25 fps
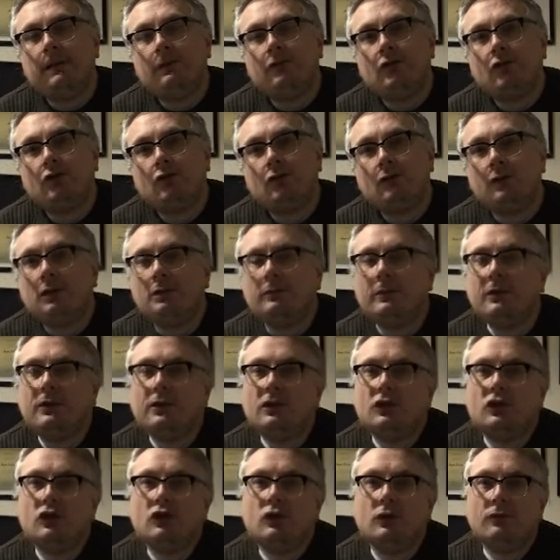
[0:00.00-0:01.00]
struggled with
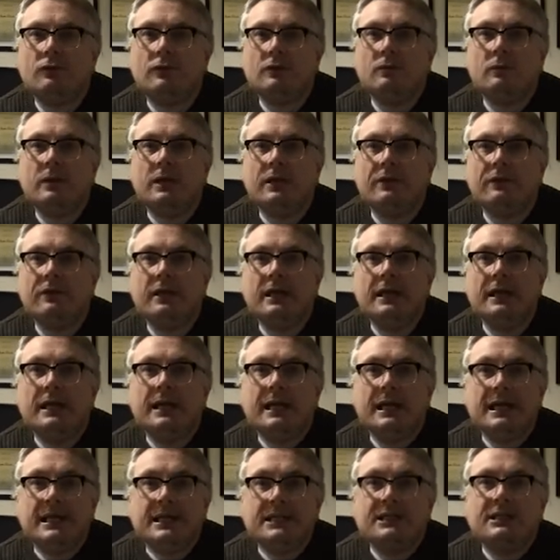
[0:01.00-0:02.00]
and suffered with
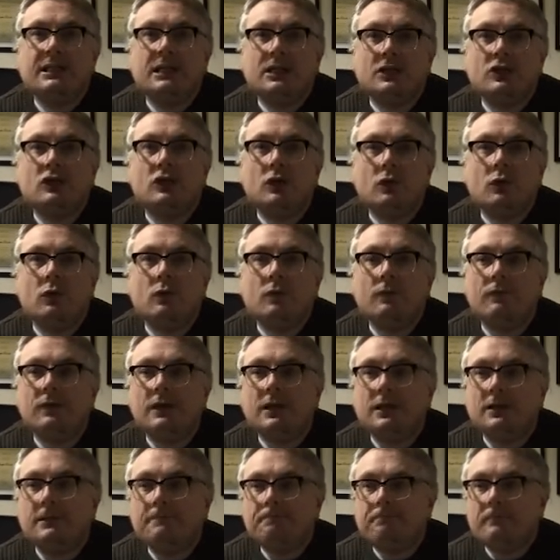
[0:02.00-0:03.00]
since
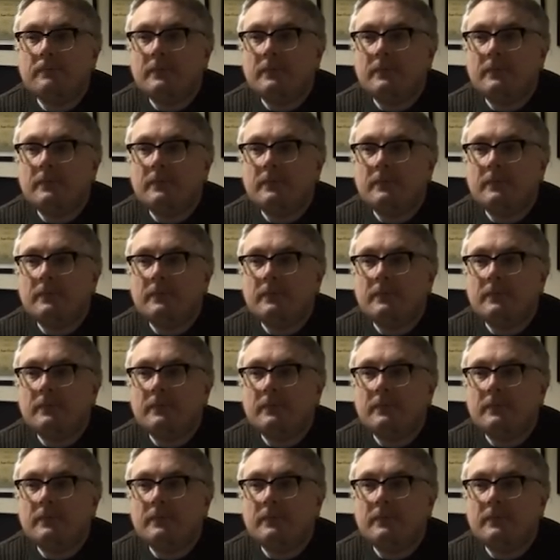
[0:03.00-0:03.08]
COVID